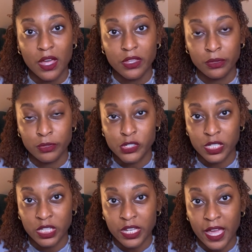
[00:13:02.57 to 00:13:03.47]
you should
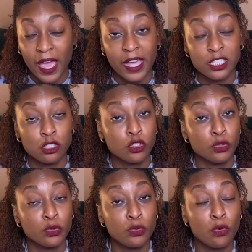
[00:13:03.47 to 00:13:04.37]
look at as a
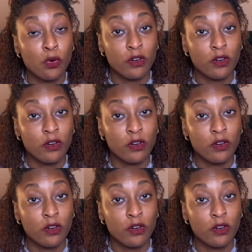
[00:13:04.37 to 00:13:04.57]
true or